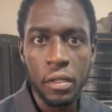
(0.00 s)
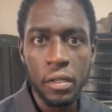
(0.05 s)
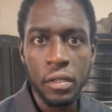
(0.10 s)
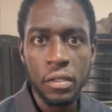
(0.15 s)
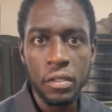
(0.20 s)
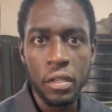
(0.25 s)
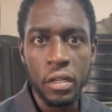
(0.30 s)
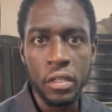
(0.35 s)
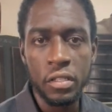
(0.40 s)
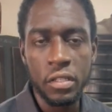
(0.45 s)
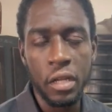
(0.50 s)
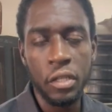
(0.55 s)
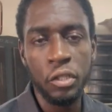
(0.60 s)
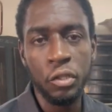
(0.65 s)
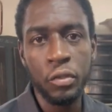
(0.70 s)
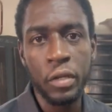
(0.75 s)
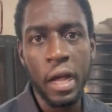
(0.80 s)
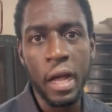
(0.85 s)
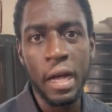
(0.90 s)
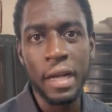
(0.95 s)
So this is a
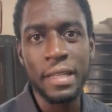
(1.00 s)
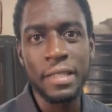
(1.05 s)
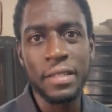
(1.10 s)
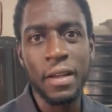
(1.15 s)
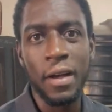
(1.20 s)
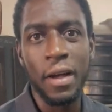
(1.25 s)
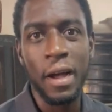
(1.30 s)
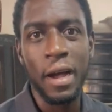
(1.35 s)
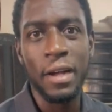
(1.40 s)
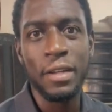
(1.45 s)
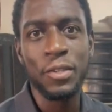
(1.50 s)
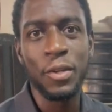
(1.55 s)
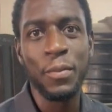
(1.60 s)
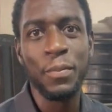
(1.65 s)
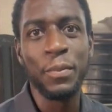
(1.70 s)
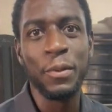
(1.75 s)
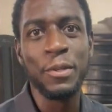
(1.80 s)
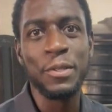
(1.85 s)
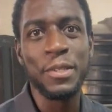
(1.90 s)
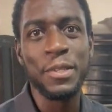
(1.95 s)
junior hacksaw, or some
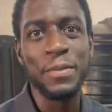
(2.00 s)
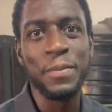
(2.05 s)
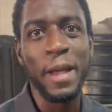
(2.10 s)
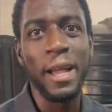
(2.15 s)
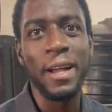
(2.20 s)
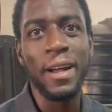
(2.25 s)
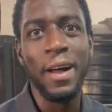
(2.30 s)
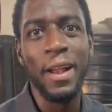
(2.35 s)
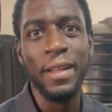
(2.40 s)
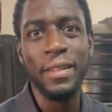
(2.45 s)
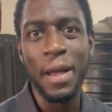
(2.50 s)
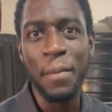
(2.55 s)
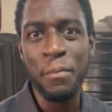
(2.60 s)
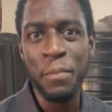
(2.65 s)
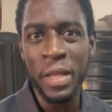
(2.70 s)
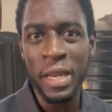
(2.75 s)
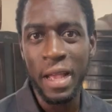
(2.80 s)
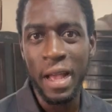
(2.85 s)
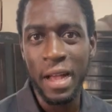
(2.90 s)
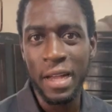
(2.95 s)
persons might call it a
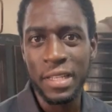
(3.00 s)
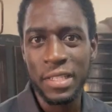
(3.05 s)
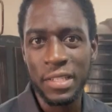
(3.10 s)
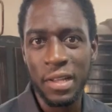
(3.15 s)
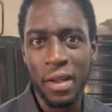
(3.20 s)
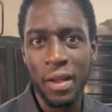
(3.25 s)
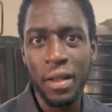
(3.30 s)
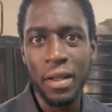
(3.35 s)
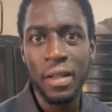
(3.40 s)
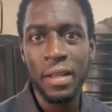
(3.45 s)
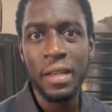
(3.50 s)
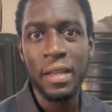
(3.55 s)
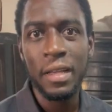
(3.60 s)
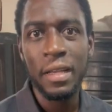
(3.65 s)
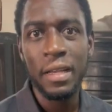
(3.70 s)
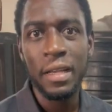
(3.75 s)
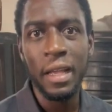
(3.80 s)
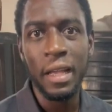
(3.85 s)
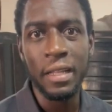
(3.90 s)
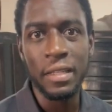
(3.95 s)
mini hacksaw.
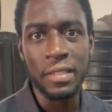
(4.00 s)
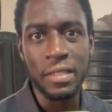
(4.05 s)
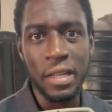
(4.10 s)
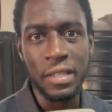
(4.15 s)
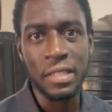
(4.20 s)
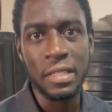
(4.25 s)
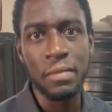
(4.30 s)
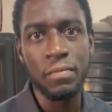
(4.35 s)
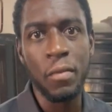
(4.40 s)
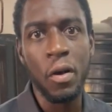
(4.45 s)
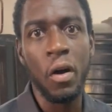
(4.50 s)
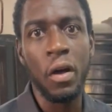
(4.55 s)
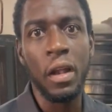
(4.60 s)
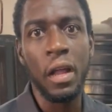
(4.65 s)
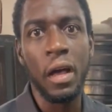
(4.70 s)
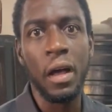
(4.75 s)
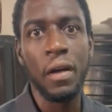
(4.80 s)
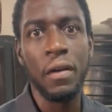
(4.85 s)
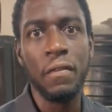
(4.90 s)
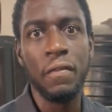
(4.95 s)
It's a
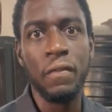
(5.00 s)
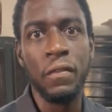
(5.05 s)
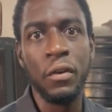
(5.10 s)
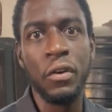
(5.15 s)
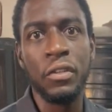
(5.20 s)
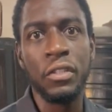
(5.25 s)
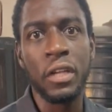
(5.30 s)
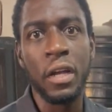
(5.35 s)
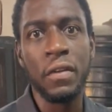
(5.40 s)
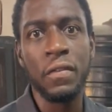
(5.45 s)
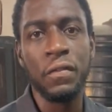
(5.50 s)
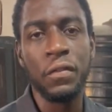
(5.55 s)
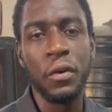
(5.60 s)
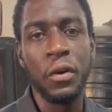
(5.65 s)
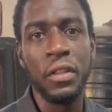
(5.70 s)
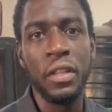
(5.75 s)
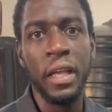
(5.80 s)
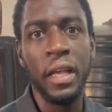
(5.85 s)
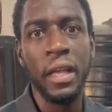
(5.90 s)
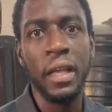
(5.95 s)
smaller version for
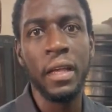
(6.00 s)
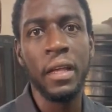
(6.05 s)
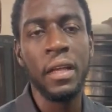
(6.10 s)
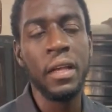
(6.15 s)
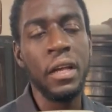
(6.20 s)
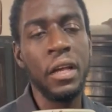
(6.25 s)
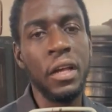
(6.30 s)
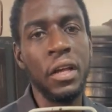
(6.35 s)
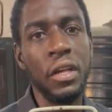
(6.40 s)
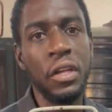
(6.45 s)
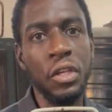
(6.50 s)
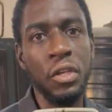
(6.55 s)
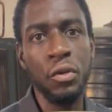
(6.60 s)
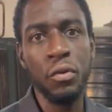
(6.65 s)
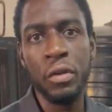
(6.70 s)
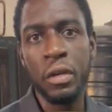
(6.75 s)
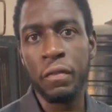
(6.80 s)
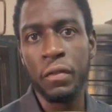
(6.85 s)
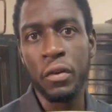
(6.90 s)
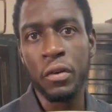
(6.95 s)
the
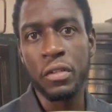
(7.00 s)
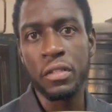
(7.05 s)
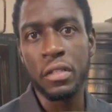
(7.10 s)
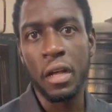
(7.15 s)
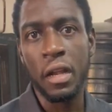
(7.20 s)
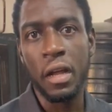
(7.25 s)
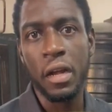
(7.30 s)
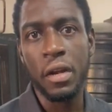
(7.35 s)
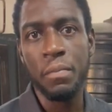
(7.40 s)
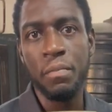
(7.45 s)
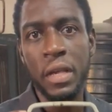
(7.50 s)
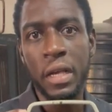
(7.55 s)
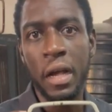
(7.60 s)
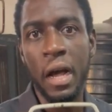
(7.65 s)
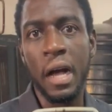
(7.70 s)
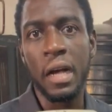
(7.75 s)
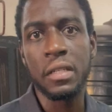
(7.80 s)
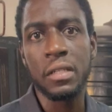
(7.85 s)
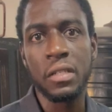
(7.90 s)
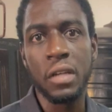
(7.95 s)
universal or the big
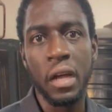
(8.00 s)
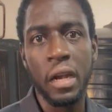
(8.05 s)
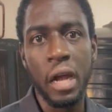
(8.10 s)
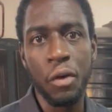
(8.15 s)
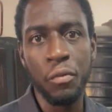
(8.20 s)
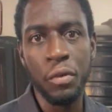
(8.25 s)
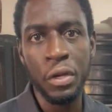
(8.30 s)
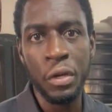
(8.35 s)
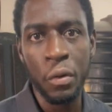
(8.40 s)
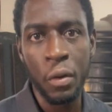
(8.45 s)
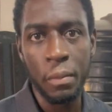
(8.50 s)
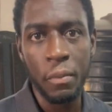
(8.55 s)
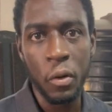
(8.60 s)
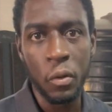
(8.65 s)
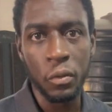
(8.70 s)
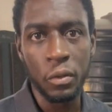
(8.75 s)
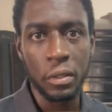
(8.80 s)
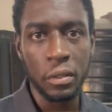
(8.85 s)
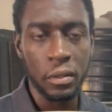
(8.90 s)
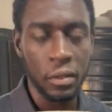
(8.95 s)
hacksaw that we know
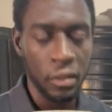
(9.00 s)
about.